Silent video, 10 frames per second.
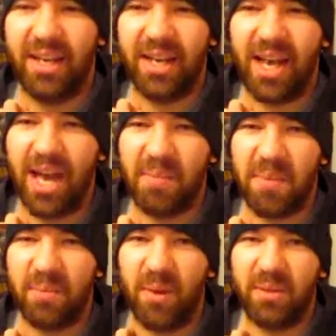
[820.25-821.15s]

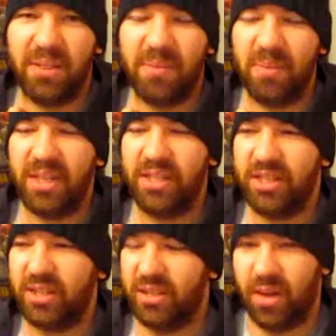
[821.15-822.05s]
um, about somebody
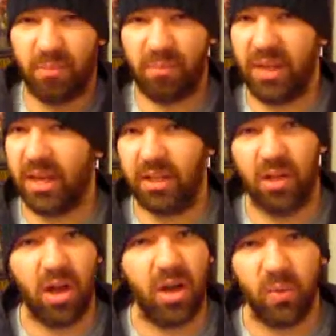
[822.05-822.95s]
just a big
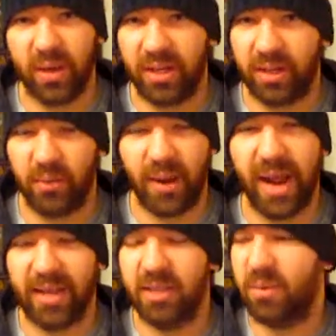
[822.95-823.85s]
long-winded rant